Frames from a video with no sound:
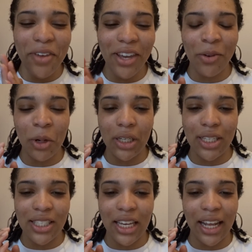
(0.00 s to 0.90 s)
In all
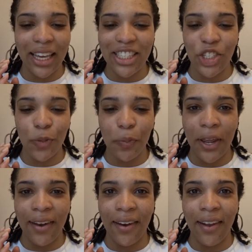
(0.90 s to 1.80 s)
honesty, like, it's just
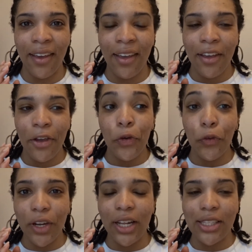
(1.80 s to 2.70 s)
been
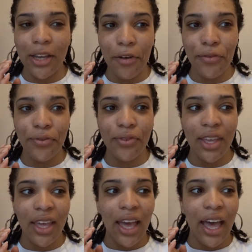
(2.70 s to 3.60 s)
really tough.
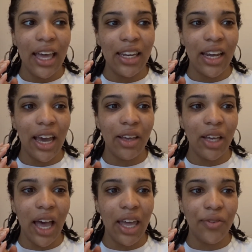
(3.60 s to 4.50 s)
And I
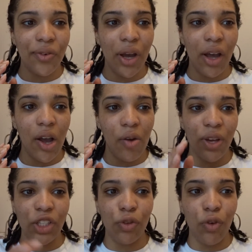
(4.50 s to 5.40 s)
kind of
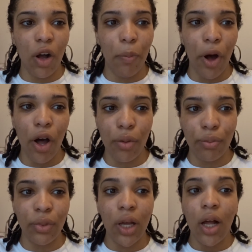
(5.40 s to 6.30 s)
reached a rock
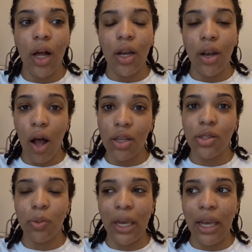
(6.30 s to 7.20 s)
bottom
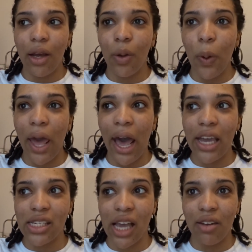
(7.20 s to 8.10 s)
last week where I
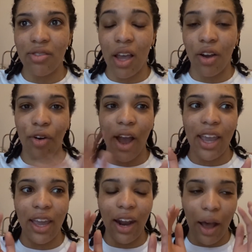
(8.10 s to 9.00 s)
just kind of started
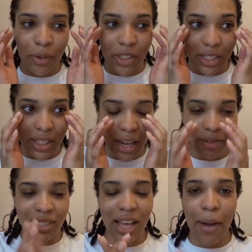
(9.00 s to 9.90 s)
crying. I was just kind
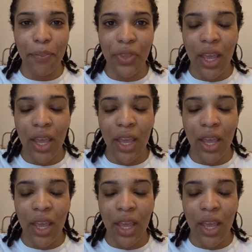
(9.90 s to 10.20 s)
of sat